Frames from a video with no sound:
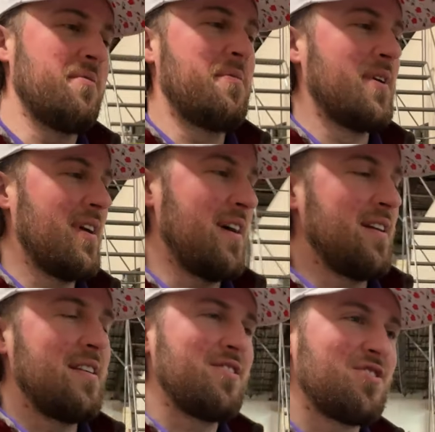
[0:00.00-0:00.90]
it, but I
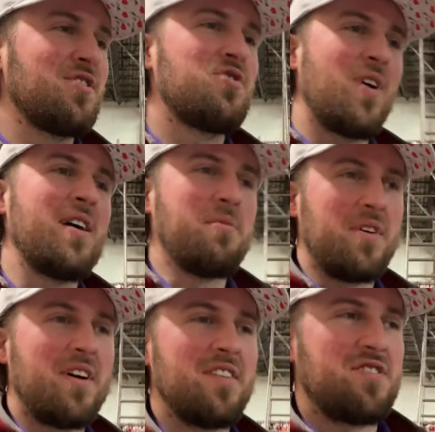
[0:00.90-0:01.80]
initially tried it
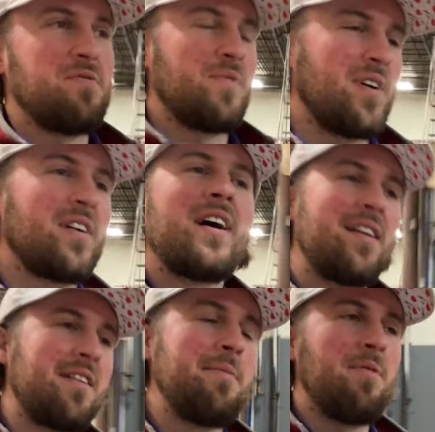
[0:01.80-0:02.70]
with a customer. I
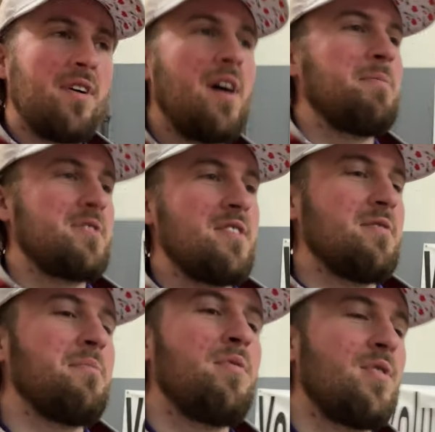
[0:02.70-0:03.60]
got a couple of cups
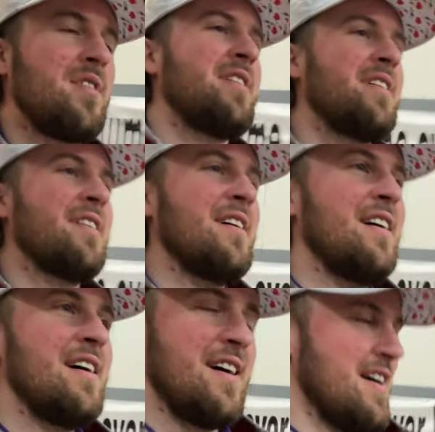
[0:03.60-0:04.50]
out and poured it in,
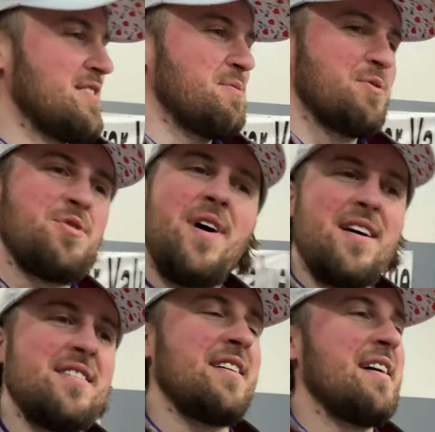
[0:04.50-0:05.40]
and I said, we'll
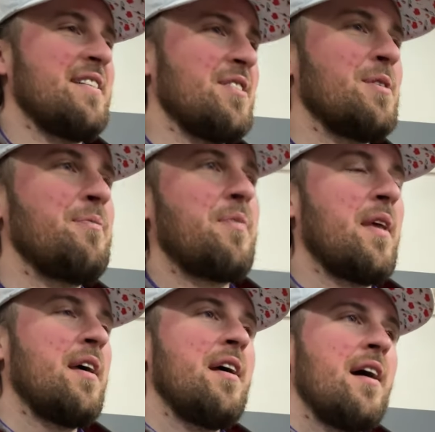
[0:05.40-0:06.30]
try it together.
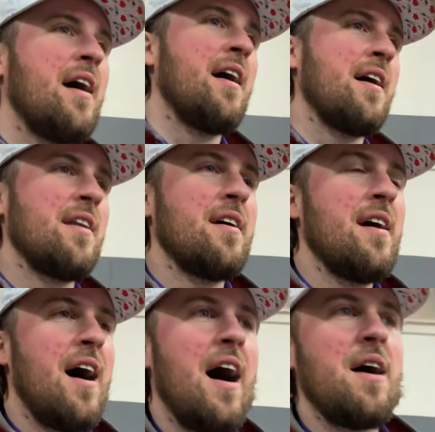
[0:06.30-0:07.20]
And
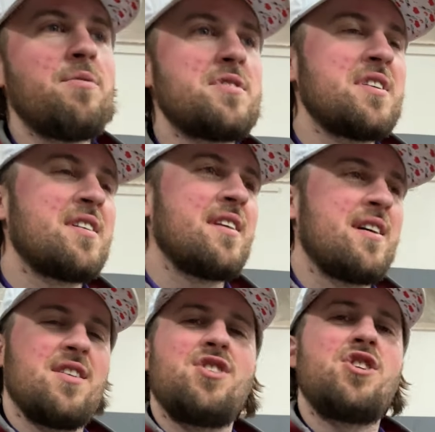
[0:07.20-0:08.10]
I was thinking
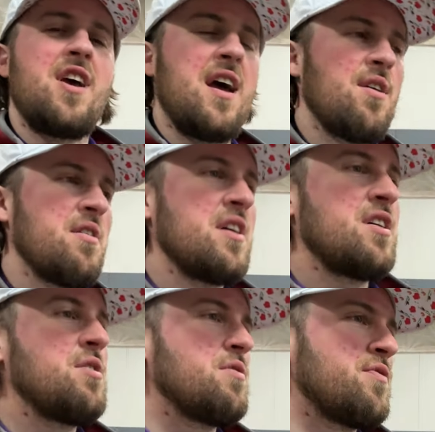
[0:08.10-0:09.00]
like a
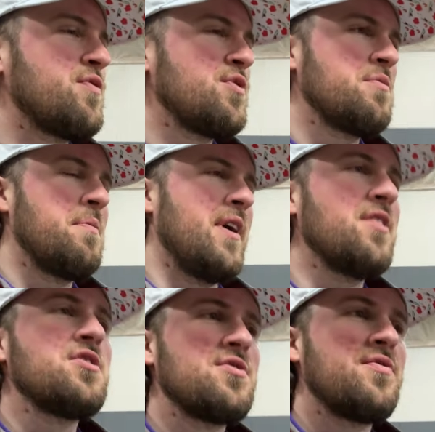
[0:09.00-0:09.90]
cherry or fruit
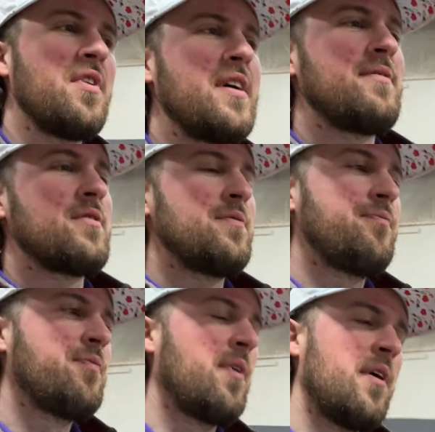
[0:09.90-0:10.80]
punch flavor,